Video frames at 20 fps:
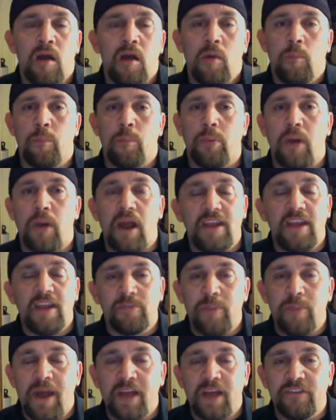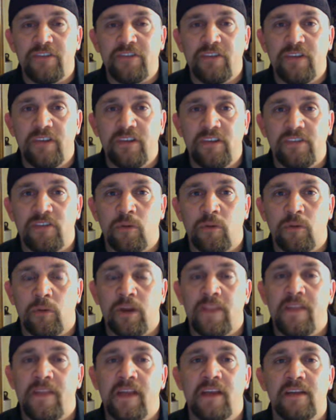price matches or
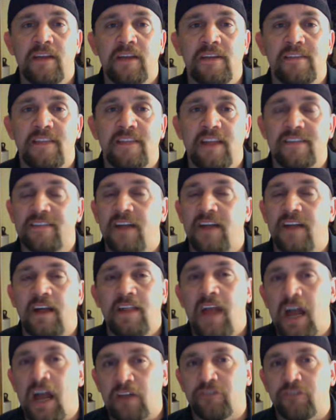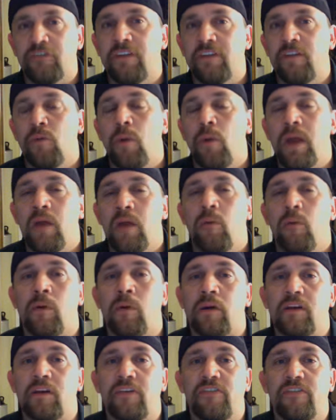anything, because that's not actually the way it
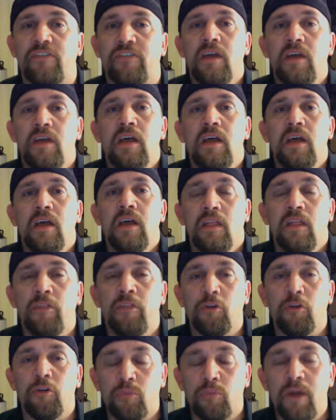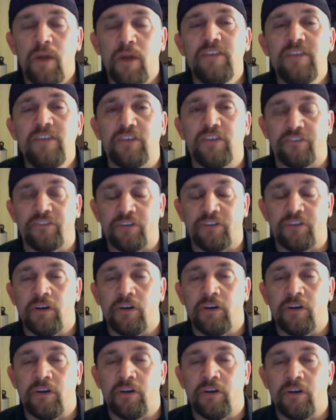works. The
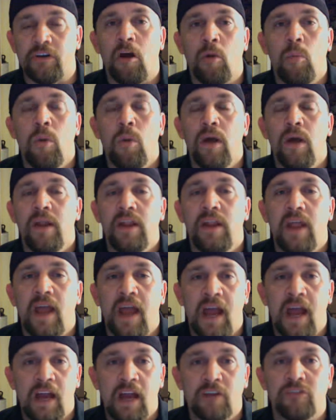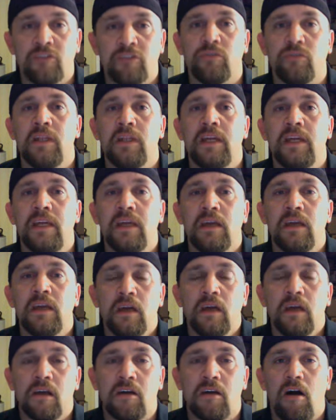registers are what actually
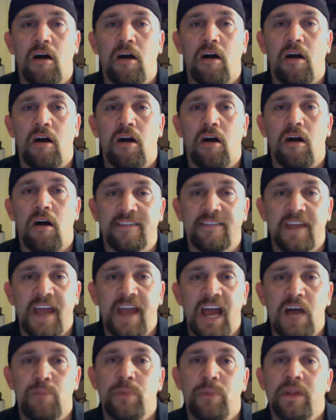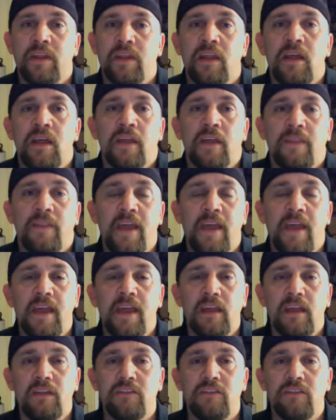cause this to happen.
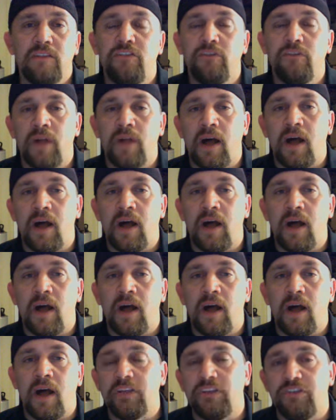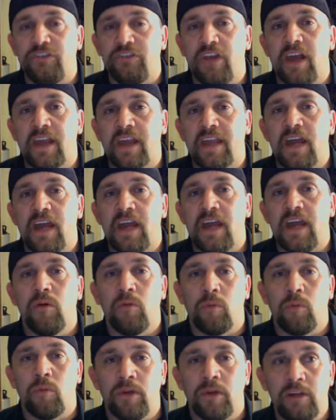They do not actually check
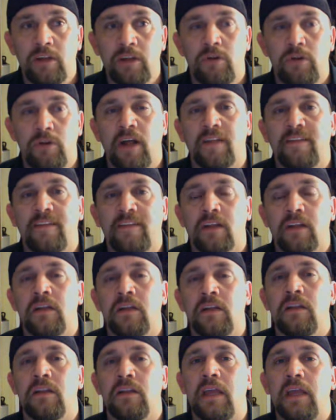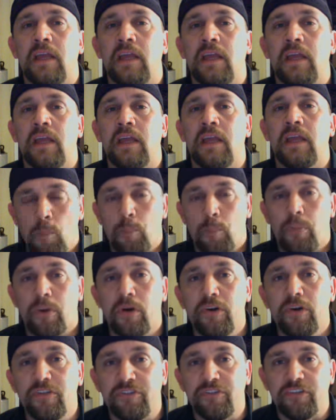out, or you do not technically
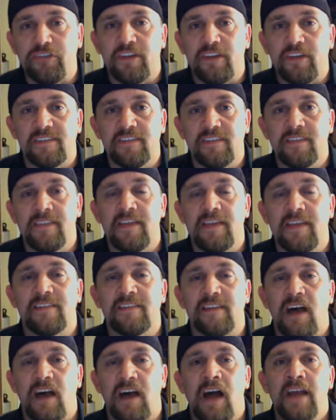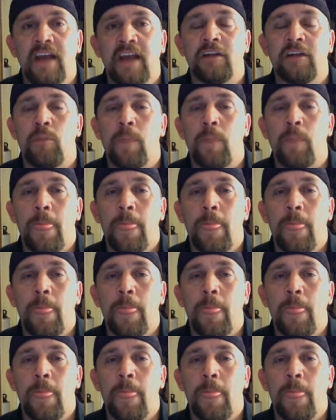purchase this item